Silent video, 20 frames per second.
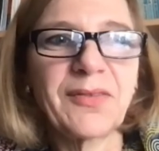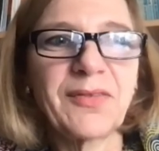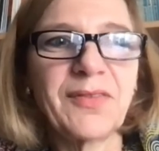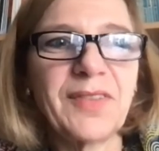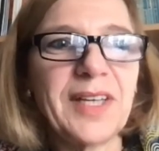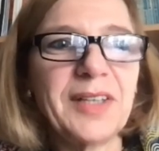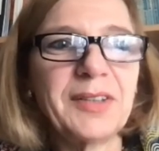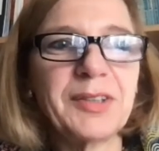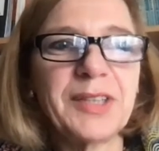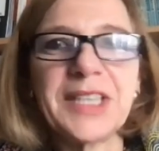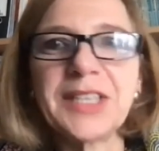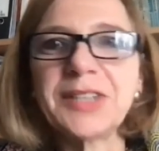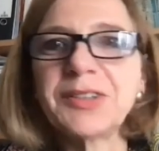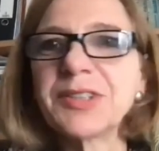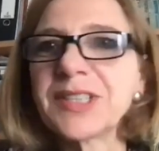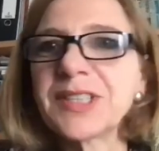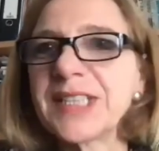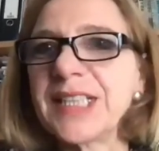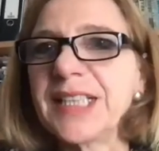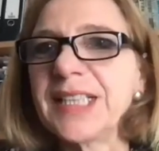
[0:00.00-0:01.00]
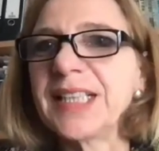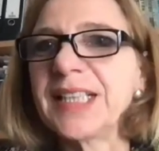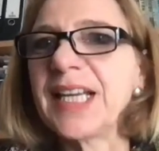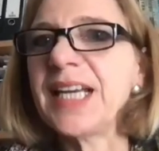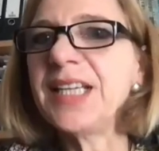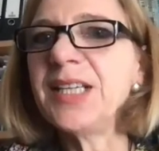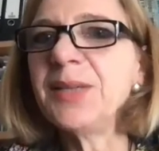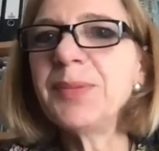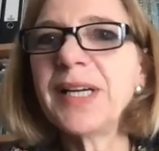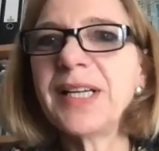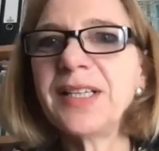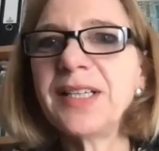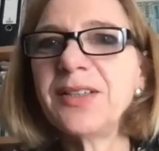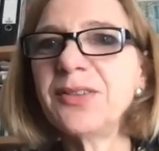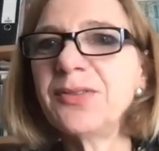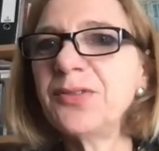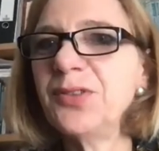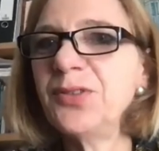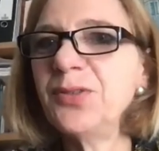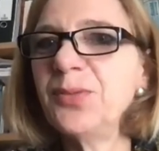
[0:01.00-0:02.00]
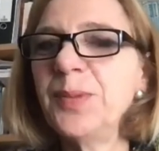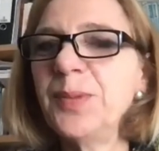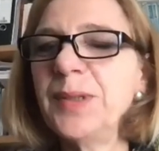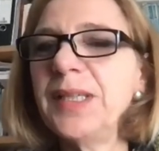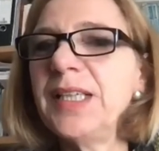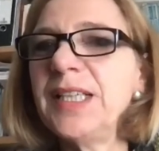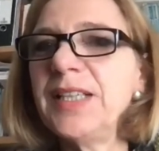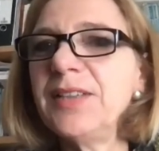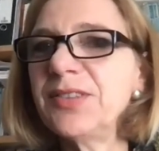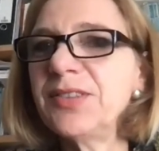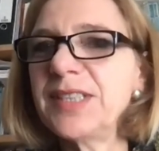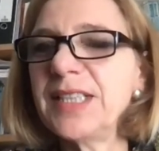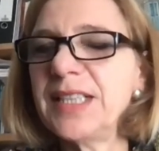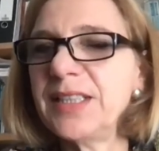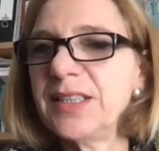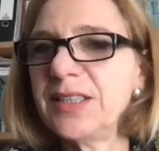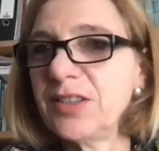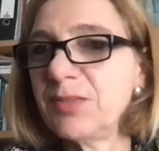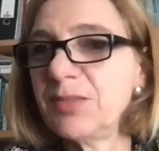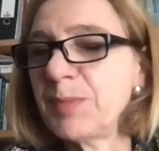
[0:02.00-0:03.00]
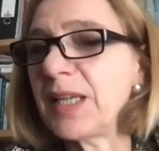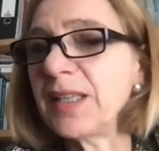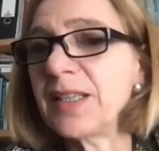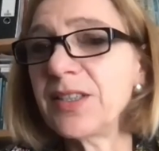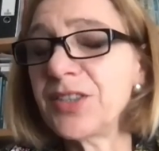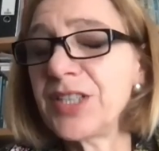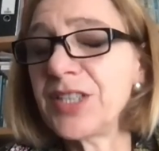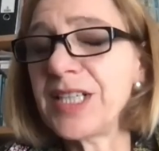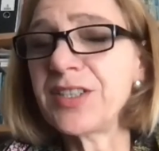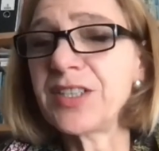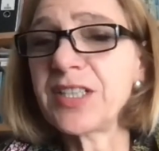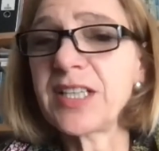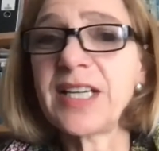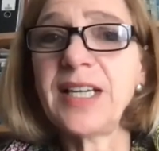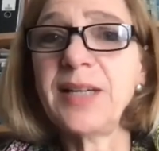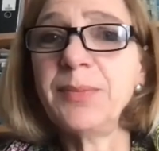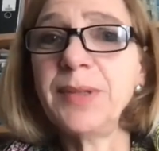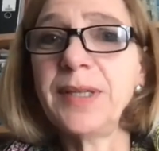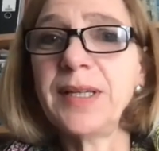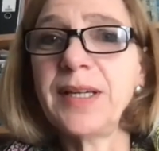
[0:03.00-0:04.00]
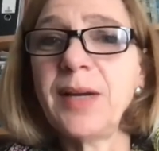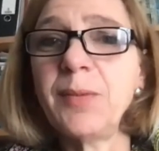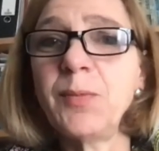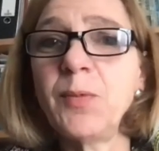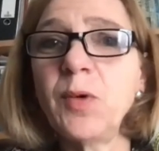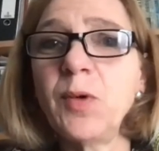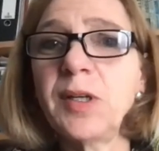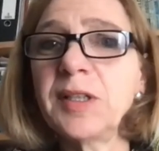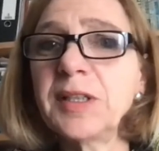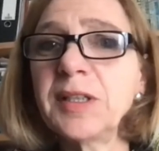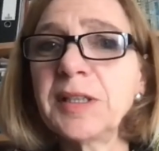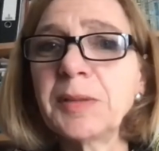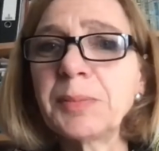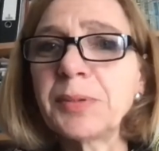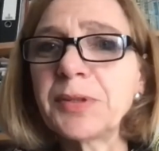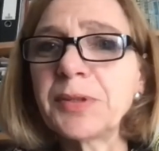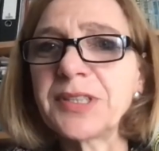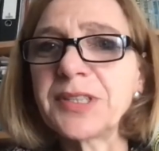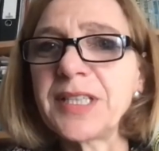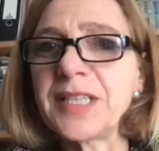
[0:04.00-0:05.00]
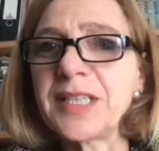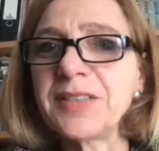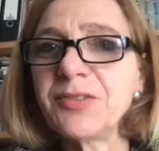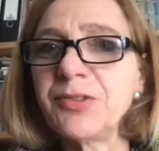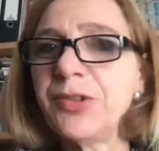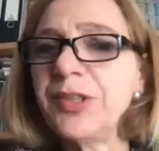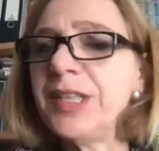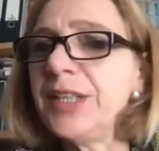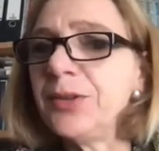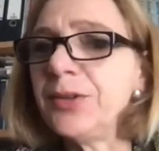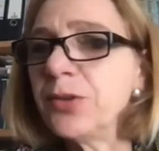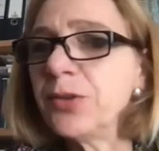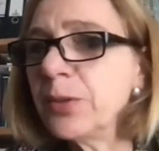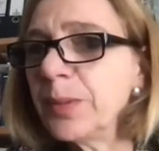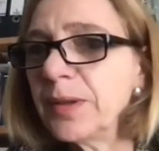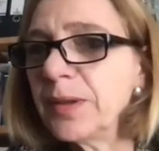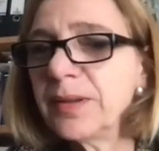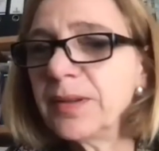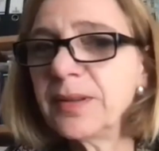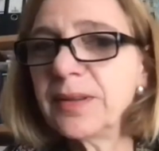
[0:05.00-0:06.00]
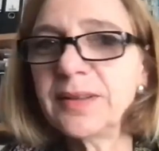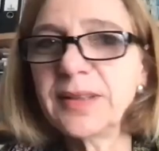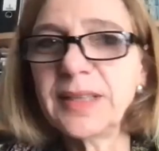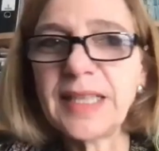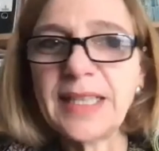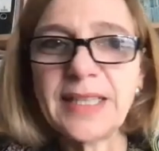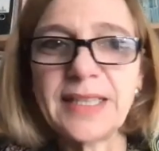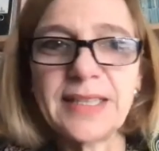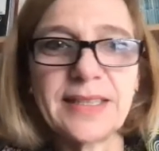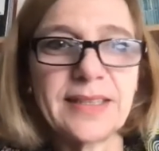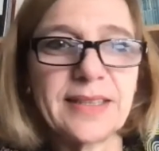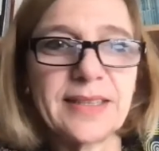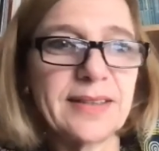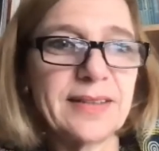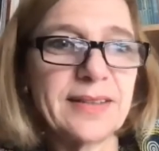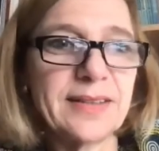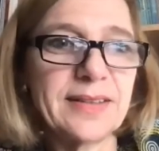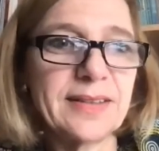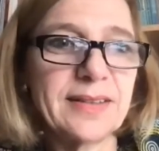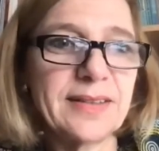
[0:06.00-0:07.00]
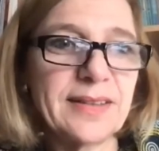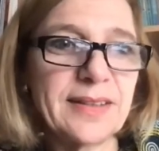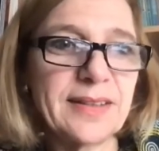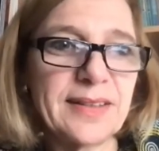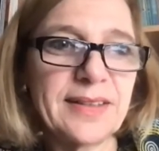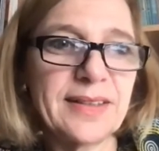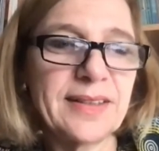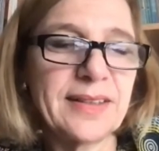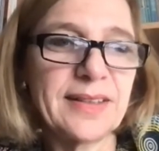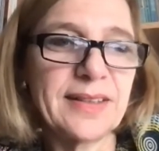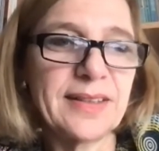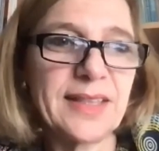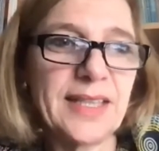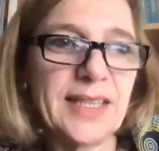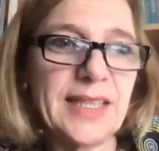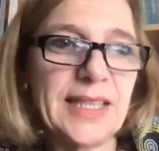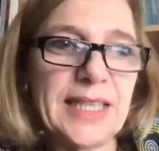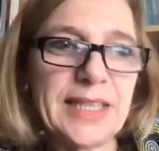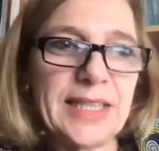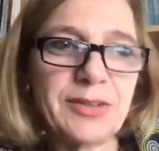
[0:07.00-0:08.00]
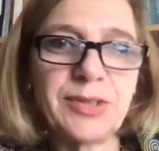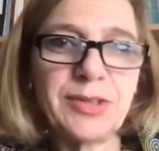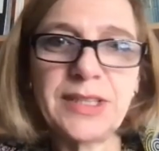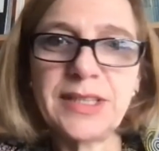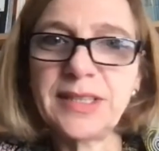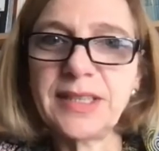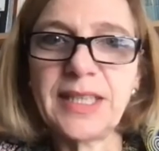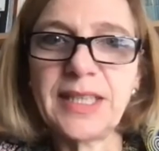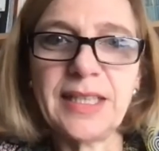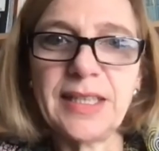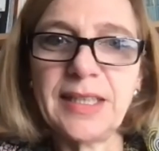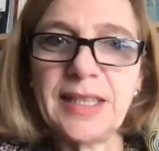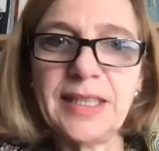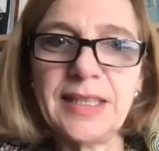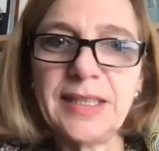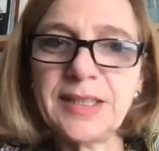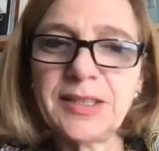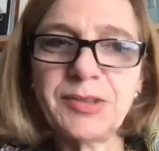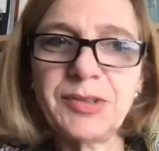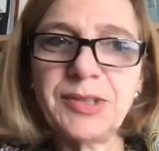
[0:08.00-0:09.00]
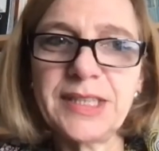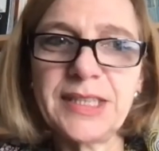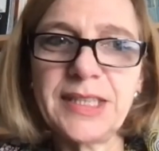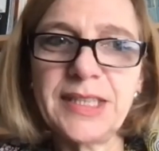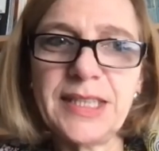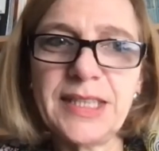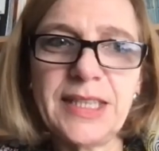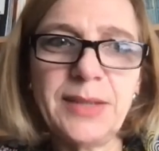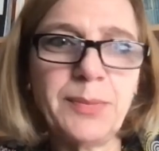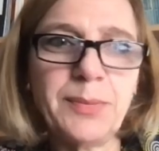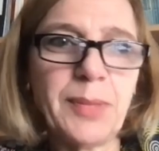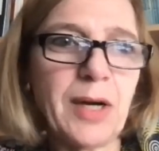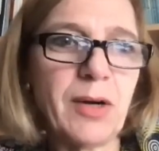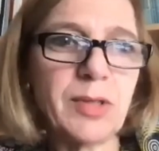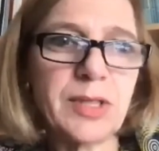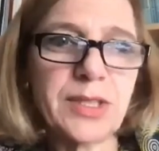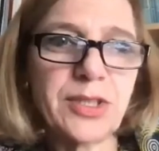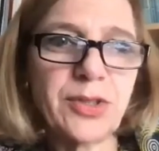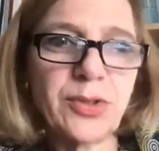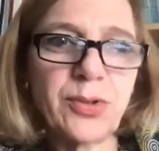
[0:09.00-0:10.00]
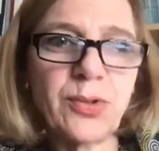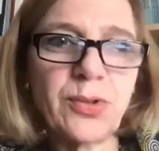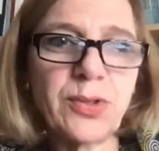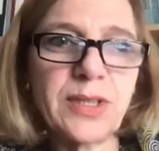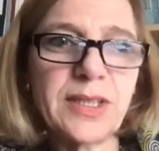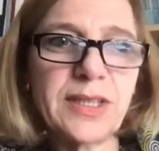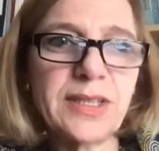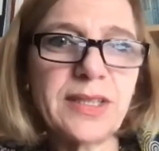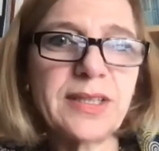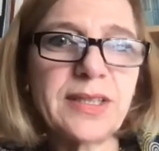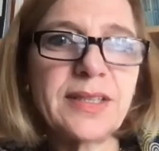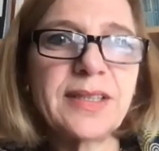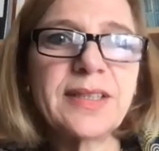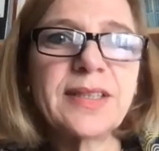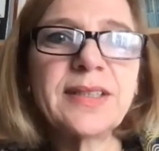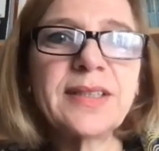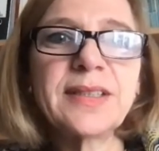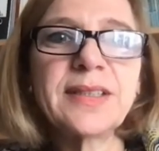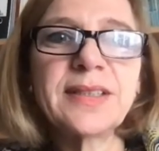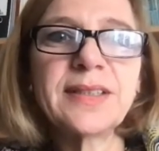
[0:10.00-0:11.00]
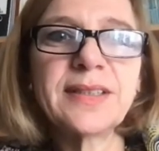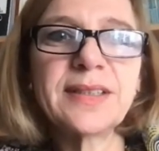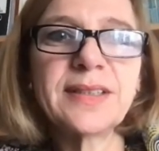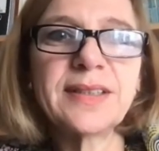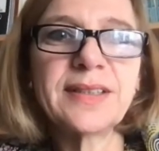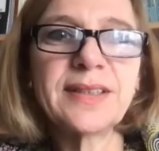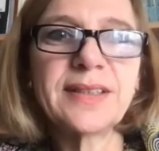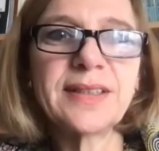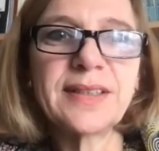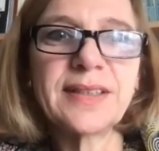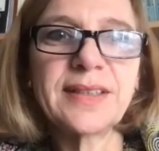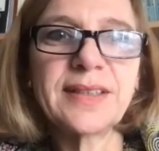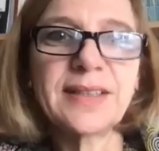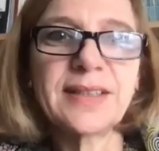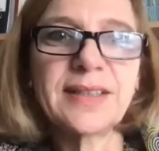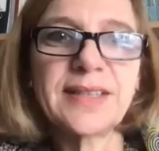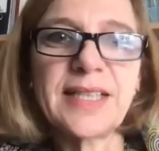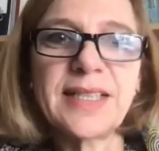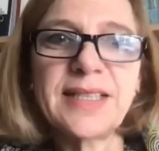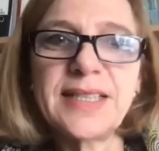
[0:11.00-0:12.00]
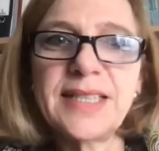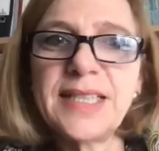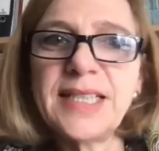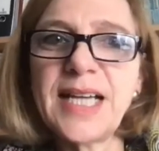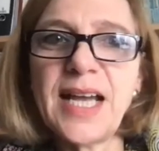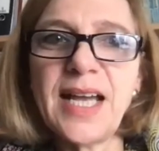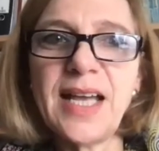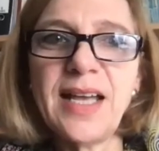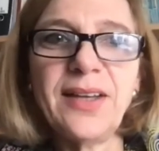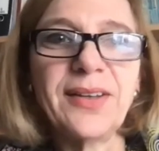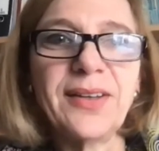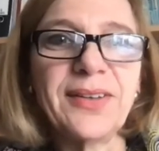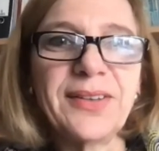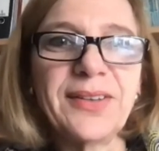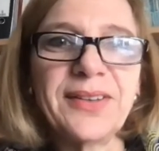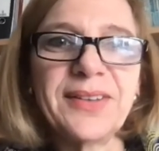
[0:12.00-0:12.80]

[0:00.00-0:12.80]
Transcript: Very interesting. Anybody of you believes that Bangladesh can become 100% renewable as an electricity power source? Sansida?